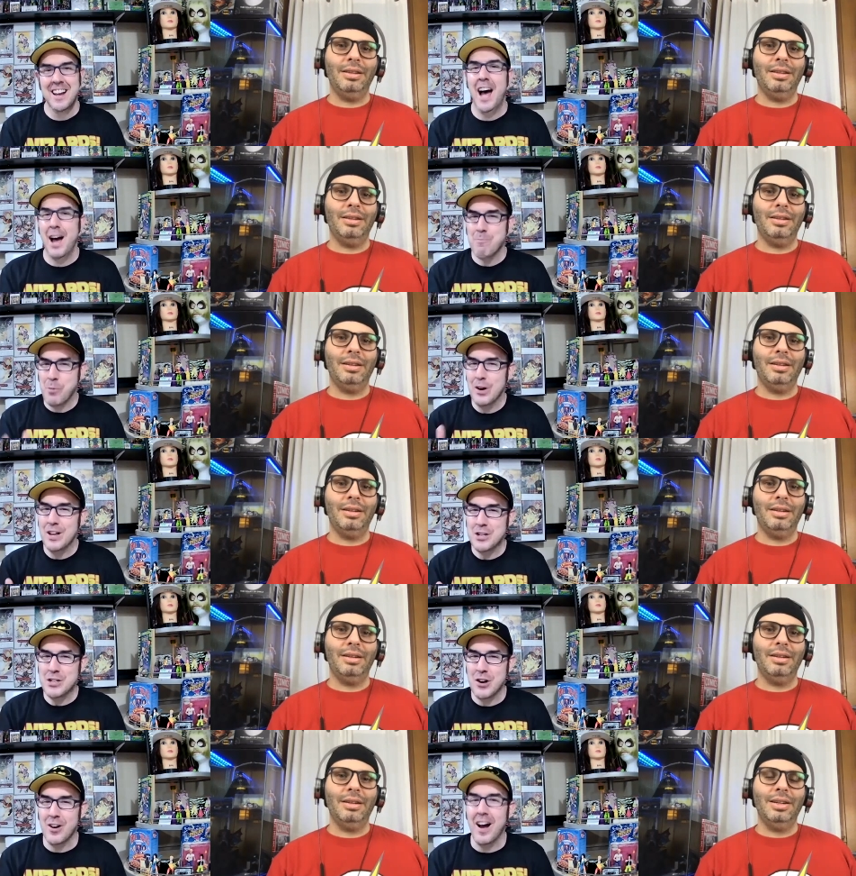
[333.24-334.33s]
Speaker 1: I'm pretty
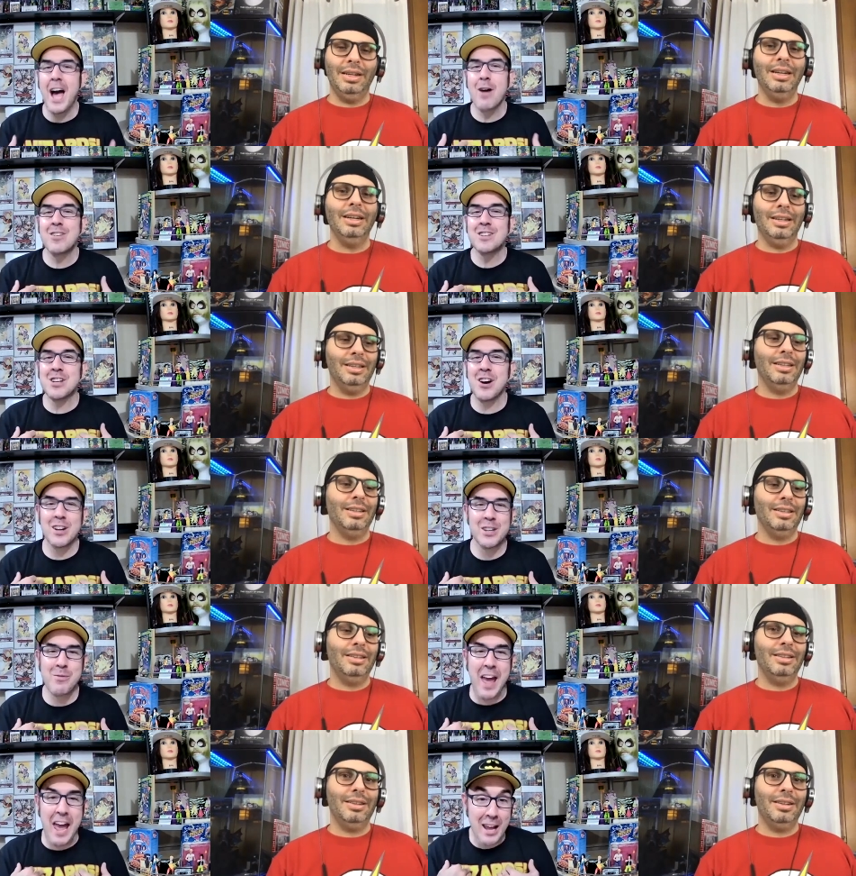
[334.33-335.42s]
sure. I always called him
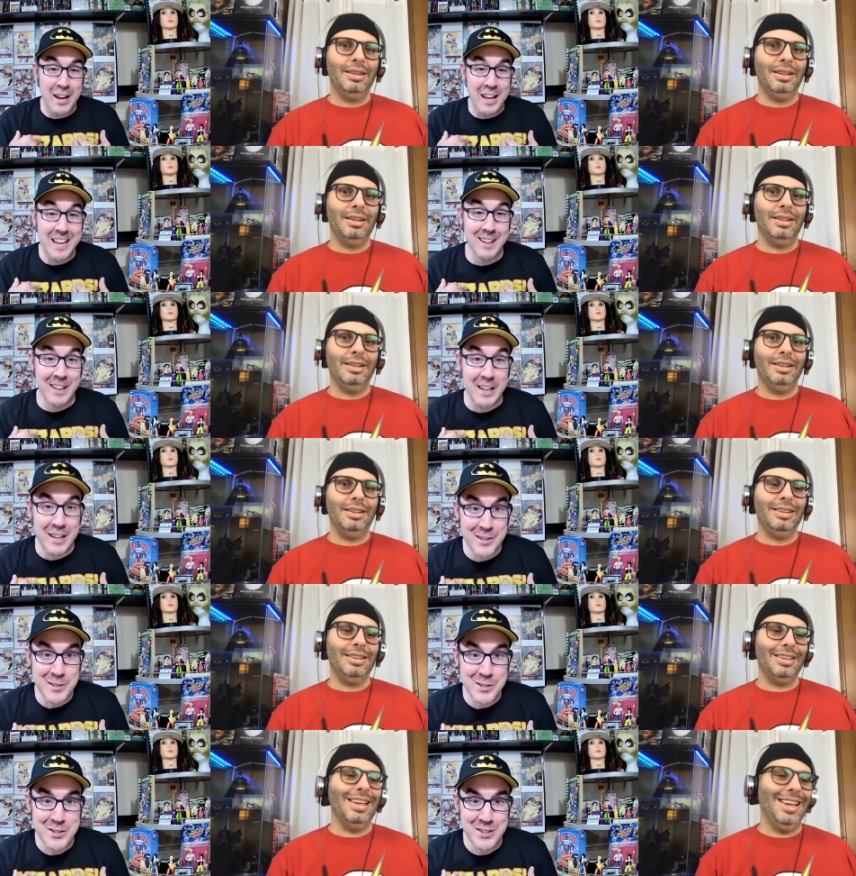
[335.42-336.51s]

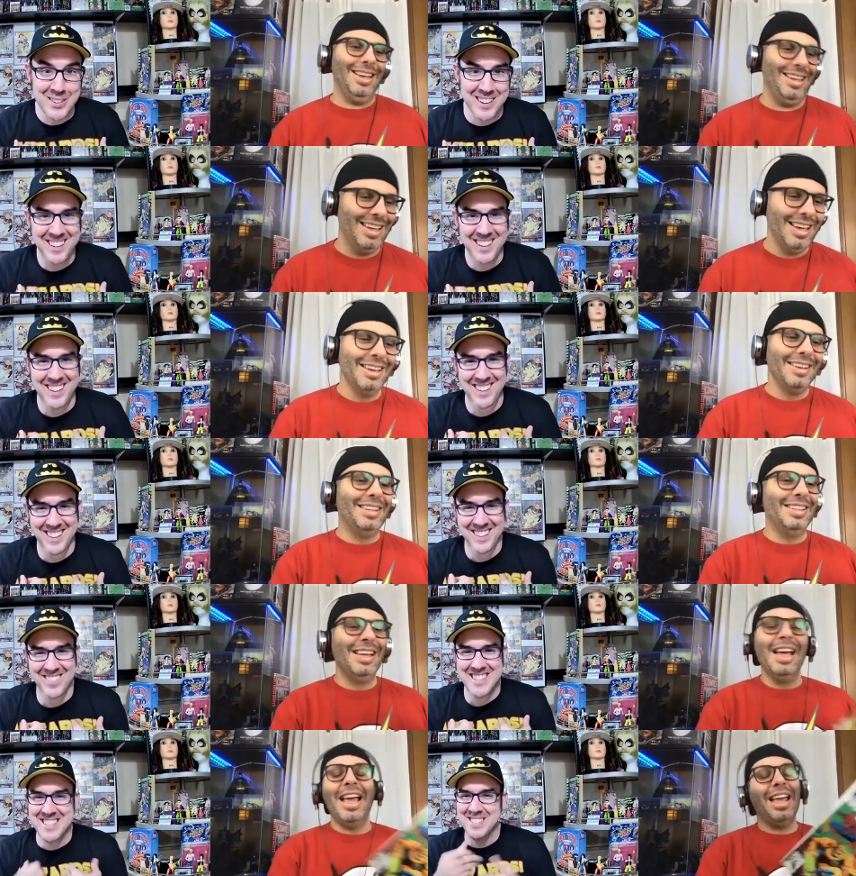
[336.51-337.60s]
Annihilus,
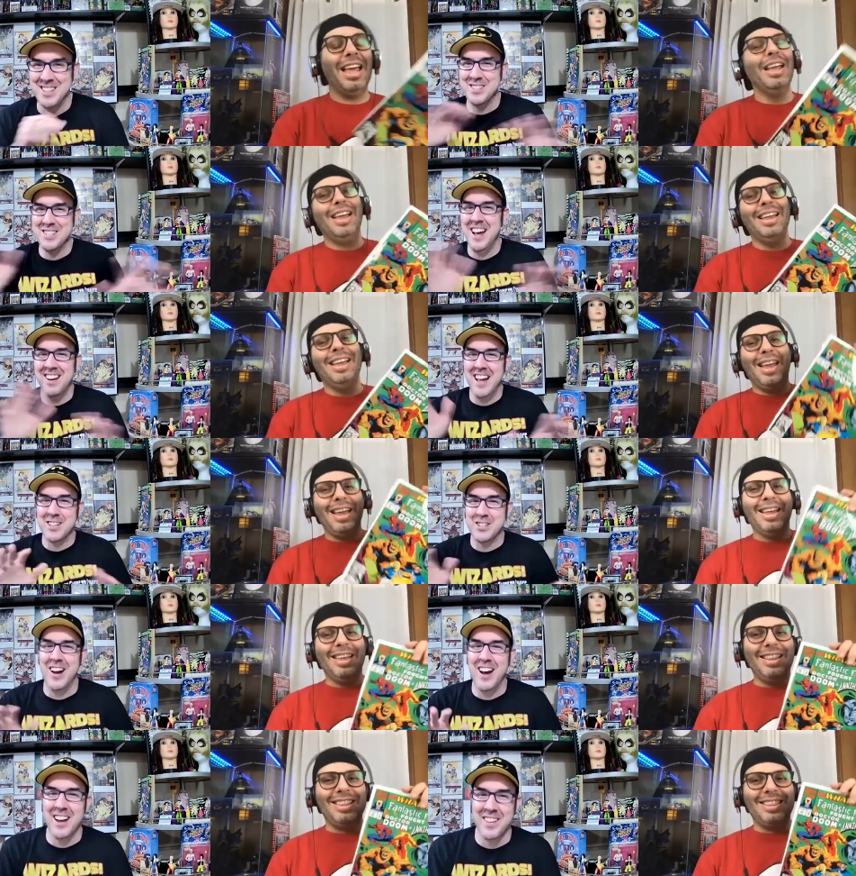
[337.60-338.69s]
which is, there's not an extra
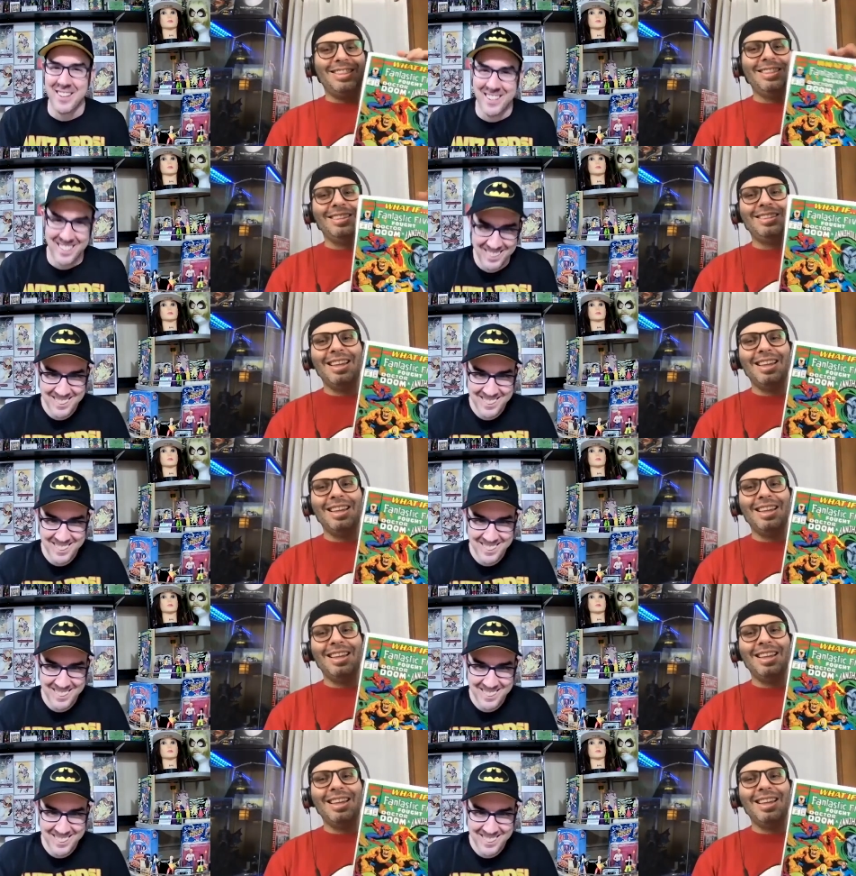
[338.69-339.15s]
I there.